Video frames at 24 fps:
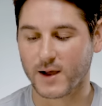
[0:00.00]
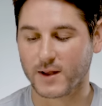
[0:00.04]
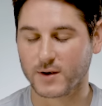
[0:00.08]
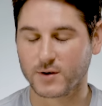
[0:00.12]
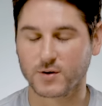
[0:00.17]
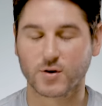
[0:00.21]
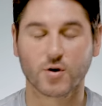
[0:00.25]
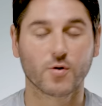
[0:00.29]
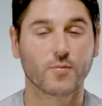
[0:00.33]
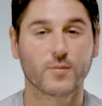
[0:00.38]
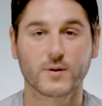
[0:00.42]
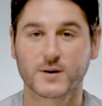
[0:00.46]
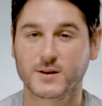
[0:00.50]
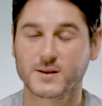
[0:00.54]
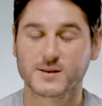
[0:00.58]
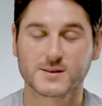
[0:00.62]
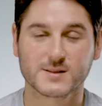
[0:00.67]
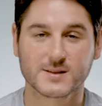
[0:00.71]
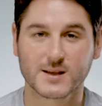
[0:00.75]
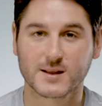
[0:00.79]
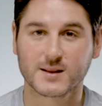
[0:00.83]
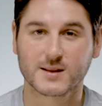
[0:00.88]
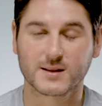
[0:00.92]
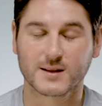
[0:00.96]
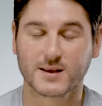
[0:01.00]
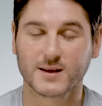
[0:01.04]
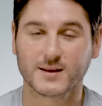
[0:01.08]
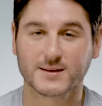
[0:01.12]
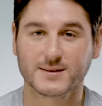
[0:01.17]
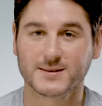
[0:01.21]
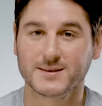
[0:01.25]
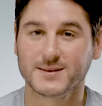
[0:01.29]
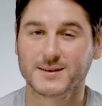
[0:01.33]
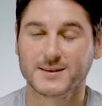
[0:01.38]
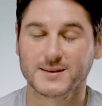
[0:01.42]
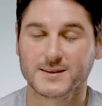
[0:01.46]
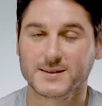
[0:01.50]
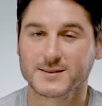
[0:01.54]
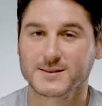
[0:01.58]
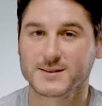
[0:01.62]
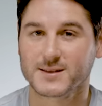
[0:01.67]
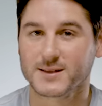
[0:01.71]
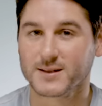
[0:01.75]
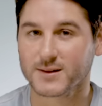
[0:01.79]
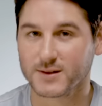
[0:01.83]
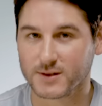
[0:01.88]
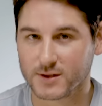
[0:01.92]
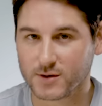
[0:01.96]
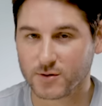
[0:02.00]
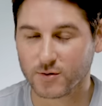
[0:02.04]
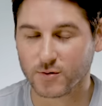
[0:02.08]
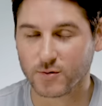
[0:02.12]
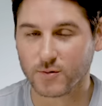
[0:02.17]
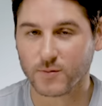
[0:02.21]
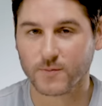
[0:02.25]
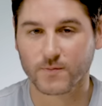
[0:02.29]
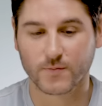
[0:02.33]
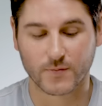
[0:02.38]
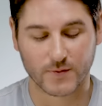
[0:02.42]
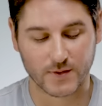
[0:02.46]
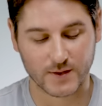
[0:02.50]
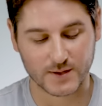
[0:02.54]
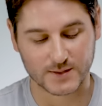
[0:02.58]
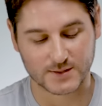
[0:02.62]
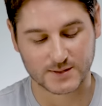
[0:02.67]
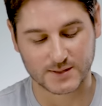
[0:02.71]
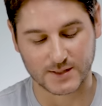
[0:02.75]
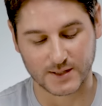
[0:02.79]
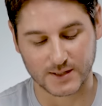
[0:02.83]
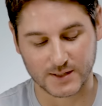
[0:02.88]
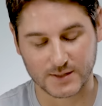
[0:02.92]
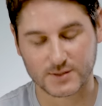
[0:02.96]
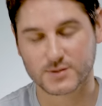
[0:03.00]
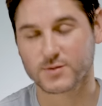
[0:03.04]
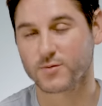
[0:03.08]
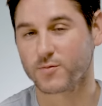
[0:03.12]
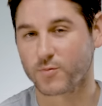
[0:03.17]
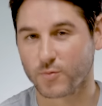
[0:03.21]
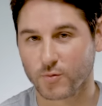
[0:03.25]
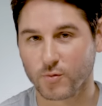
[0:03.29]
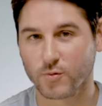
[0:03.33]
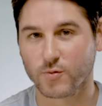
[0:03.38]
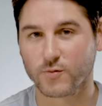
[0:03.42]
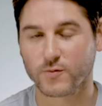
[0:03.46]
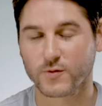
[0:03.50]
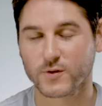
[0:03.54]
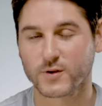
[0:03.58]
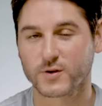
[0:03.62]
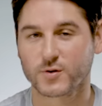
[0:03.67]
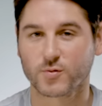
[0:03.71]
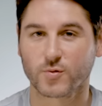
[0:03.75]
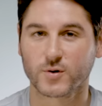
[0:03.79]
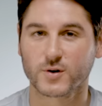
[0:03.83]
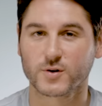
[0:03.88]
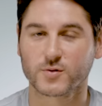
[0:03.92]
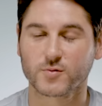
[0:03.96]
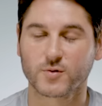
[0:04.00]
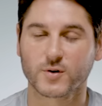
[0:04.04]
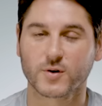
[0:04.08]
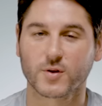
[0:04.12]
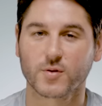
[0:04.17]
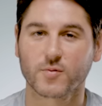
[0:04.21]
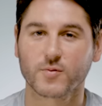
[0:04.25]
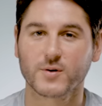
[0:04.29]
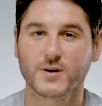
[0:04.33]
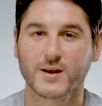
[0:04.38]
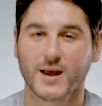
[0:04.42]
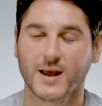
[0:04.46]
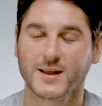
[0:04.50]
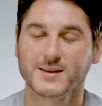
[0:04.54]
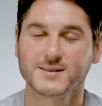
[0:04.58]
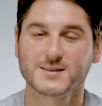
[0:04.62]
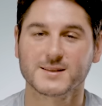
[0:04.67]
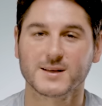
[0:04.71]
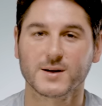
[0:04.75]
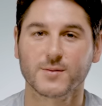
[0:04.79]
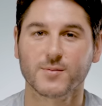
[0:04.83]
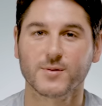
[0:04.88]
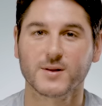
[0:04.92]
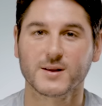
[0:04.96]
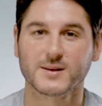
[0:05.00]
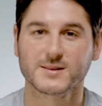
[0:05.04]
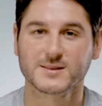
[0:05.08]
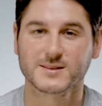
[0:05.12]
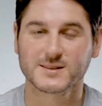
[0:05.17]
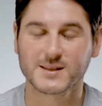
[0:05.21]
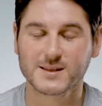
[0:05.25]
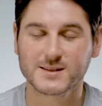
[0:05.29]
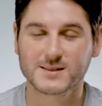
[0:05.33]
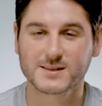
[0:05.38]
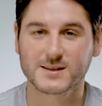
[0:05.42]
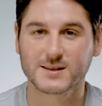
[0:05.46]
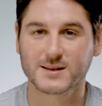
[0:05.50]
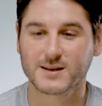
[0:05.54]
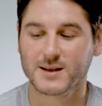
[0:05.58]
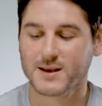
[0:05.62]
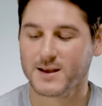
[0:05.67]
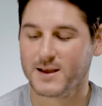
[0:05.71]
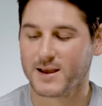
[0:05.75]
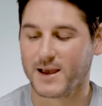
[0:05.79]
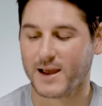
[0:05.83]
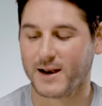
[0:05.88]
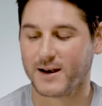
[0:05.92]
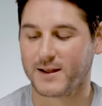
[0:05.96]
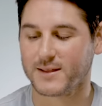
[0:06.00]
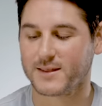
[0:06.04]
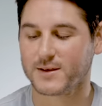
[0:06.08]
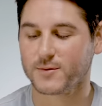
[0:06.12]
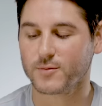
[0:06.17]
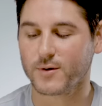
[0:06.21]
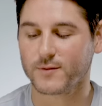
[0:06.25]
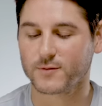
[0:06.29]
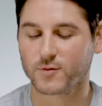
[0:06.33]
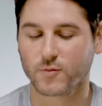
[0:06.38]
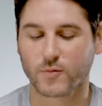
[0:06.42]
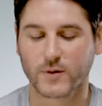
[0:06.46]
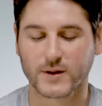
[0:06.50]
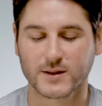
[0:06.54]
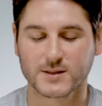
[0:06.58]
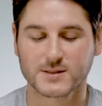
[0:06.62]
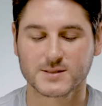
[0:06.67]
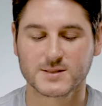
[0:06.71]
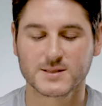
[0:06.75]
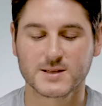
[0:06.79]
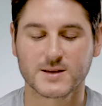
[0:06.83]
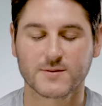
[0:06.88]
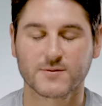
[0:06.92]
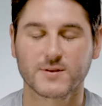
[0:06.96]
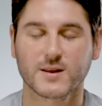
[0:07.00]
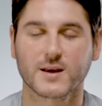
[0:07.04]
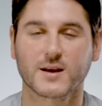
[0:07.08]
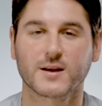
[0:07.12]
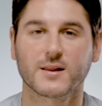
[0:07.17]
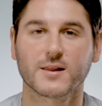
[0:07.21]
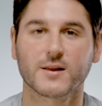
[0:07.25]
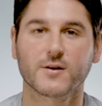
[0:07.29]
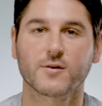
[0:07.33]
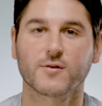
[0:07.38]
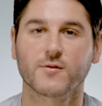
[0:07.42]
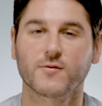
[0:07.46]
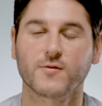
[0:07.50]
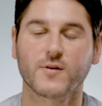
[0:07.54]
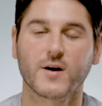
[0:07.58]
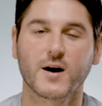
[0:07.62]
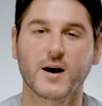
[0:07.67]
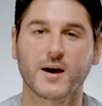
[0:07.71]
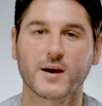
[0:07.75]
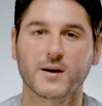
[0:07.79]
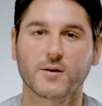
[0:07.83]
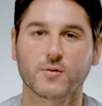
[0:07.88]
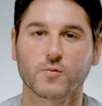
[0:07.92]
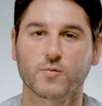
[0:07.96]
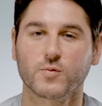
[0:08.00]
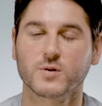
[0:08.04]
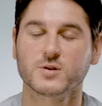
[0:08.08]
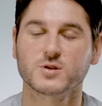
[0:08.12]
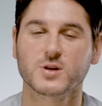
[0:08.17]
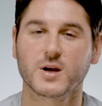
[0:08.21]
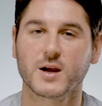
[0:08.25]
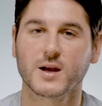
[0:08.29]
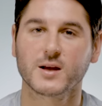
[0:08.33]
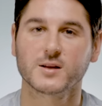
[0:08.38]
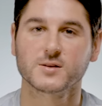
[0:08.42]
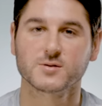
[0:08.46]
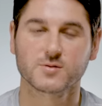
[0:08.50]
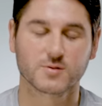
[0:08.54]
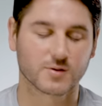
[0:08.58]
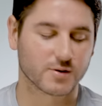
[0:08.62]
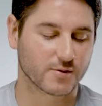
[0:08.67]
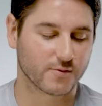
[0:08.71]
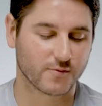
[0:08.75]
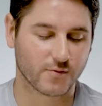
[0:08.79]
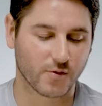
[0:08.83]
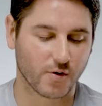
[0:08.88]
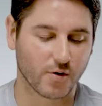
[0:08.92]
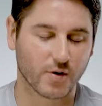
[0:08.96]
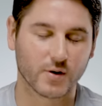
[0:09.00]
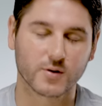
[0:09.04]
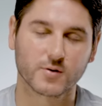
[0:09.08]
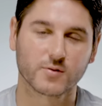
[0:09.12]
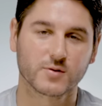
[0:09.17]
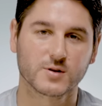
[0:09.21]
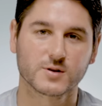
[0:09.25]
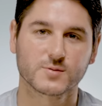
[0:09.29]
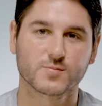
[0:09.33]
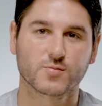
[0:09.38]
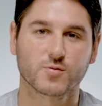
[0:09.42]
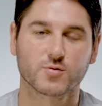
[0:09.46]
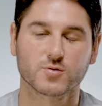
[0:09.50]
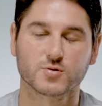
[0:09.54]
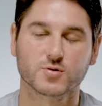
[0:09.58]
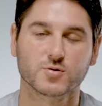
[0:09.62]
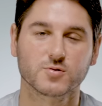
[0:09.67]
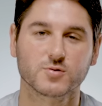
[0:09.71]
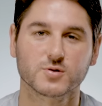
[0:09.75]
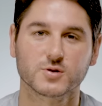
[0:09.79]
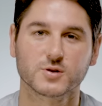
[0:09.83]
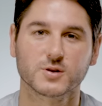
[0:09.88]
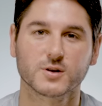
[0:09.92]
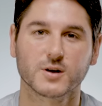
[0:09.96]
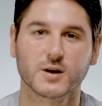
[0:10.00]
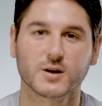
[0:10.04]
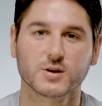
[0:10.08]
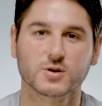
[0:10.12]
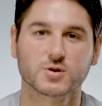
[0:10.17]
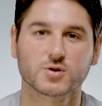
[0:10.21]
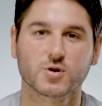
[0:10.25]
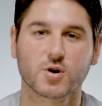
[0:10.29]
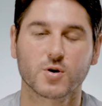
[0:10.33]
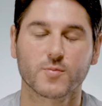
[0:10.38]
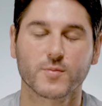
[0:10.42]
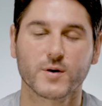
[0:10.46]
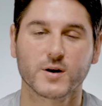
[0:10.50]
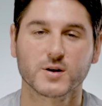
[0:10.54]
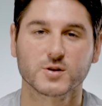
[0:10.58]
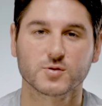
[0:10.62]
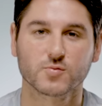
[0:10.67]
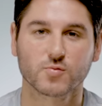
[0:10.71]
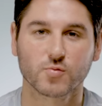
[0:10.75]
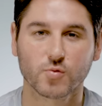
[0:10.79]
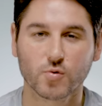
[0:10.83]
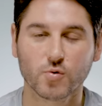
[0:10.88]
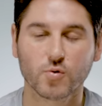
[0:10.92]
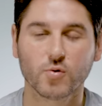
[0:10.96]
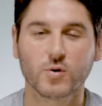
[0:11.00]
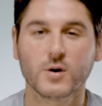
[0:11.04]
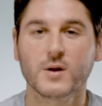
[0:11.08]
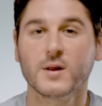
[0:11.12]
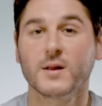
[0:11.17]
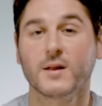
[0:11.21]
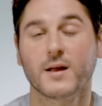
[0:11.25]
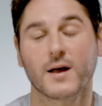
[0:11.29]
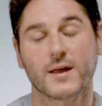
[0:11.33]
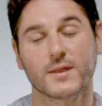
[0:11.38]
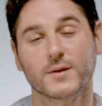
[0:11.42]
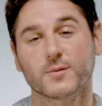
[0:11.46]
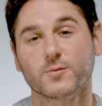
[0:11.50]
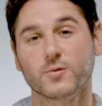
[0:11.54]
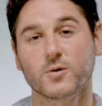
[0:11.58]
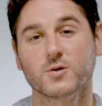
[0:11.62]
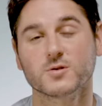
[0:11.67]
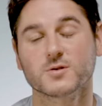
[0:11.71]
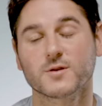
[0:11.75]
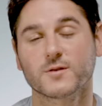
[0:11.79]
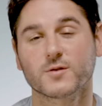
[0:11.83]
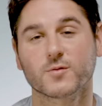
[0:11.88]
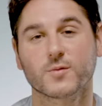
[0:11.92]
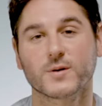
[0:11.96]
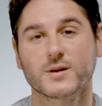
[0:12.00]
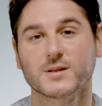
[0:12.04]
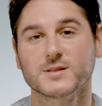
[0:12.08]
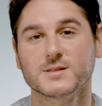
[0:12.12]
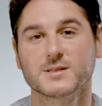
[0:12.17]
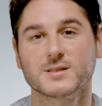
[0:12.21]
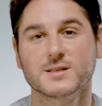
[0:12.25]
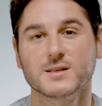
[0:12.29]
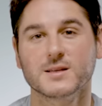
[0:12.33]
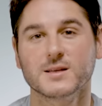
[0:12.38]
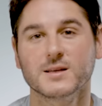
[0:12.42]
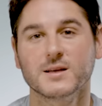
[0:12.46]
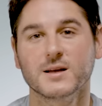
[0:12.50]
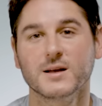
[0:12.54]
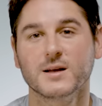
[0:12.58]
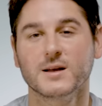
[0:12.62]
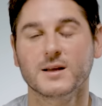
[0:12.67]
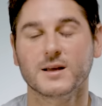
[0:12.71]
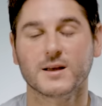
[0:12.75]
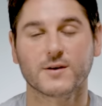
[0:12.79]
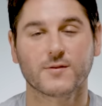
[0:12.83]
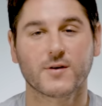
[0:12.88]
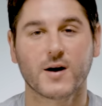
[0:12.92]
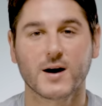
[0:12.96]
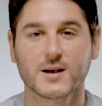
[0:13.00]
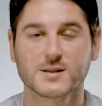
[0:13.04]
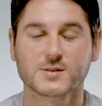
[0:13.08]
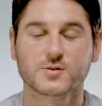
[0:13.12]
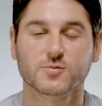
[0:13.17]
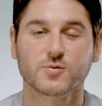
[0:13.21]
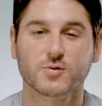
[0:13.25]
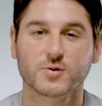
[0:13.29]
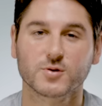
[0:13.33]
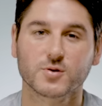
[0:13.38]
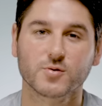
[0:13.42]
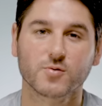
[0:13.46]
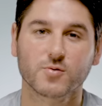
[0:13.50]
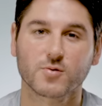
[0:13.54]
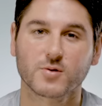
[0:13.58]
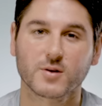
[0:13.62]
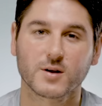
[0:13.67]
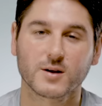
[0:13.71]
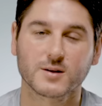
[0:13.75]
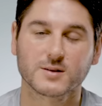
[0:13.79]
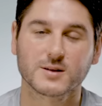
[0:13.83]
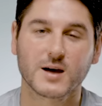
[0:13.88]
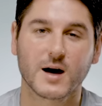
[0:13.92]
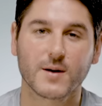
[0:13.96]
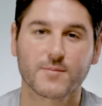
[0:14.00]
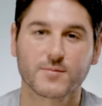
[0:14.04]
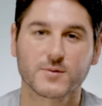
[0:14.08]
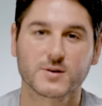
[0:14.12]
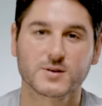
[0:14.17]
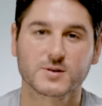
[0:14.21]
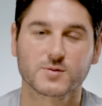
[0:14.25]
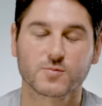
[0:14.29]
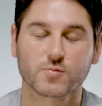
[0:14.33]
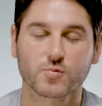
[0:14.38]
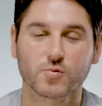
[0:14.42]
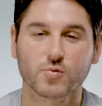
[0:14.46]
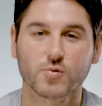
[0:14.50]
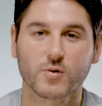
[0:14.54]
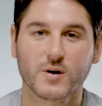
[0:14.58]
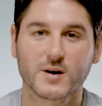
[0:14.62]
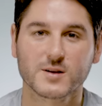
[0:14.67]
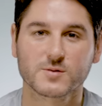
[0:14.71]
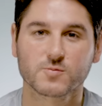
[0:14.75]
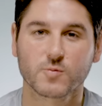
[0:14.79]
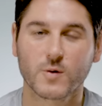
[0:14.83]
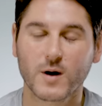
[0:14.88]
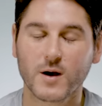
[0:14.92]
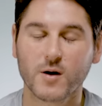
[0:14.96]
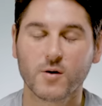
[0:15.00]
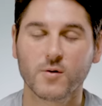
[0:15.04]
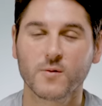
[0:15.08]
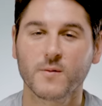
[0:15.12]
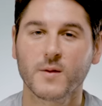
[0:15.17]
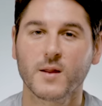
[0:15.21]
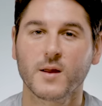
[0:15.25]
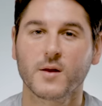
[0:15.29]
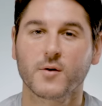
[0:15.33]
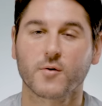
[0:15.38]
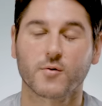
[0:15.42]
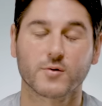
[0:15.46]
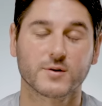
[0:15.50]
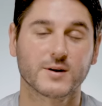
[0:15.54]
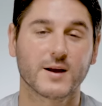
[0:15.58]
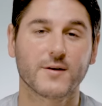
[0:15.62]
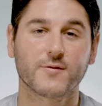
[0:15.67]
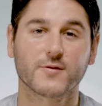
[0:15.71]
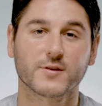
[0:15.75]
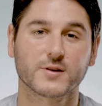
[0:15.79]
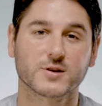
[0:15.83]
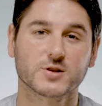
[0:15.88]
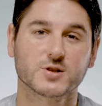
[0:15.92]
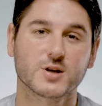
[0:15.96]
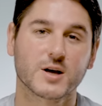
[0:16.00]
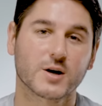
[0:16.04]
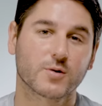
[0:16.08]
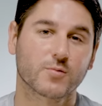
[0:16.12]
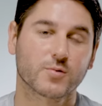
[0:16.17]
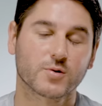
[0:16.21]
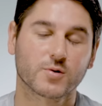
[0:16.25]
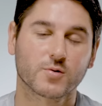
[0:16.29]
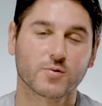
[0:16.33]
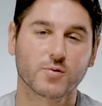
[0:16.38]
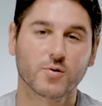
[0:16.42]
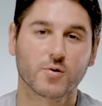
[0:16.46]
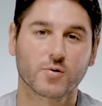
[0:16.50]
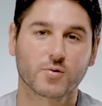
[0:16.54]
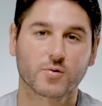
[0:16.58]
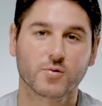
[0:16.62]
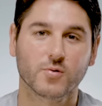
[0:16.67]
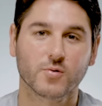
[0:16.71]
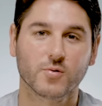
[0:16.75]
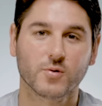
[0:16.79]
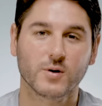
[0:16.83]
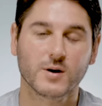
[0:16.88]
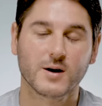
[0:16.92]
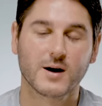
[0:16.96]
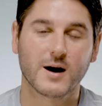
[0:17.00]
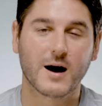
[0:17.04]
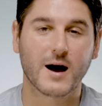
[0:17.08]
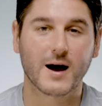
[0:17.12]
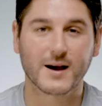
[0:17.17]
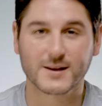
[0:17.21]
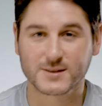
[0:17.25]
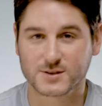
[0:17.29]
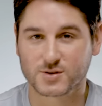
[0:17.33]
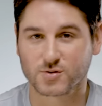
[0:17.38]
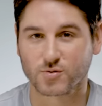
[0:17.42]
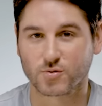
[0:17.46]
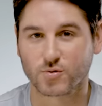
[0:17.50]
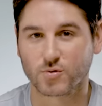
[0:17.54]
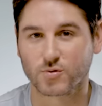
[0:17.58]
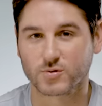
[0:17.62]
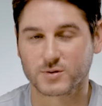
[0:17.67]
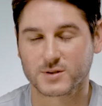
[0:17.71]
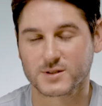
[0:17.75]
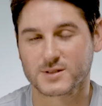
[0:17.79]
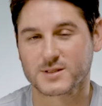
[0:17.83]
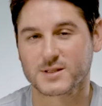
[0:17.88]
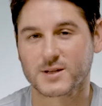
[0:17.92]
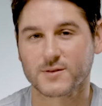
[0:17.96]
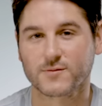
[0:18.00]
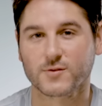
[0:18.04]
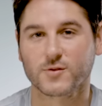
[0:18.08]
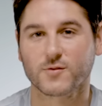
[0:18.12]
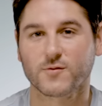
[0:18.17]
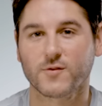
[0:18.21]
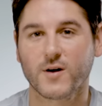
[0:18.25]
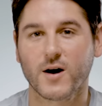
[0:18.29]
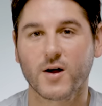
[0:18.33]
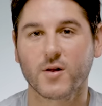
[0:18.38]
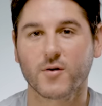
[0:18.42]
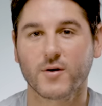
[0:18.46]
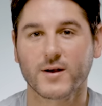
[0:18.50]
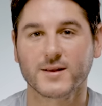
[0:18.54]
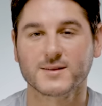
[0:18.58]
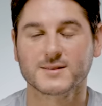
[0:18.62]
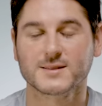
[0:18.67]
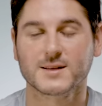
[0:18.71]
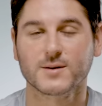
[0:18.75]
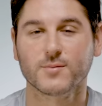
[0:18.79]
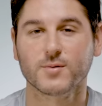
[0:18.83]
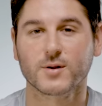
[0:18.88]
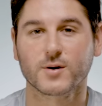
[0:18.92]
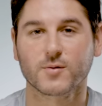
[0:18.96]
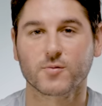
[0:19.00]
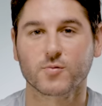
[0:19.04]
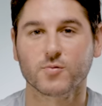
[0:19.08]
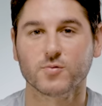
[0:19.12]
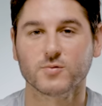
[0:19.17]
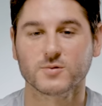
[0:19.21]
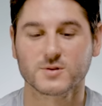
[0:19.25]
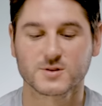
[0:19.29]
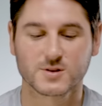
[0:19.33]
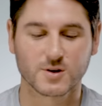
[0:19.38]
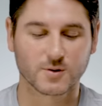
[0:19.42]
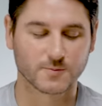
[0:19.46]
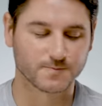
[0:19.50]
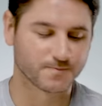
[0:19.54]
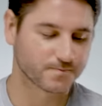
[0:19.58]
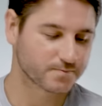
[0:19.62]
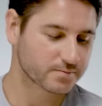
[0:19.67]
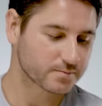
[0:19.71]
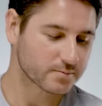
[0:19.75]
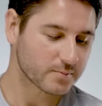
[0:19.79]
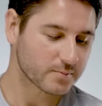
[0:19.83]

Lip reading: nobody has said the Gait D is illegal. This is a rule for the 2023 NCAA season, and I think we'll have to wait and see if they clarify which heads are going to fall under this protrusion and sharp edge rule. And then we'll also have to wait and see if high school and youth adopt this rule as well, or definitely check with your local high school to see if you follow NCAA rules. So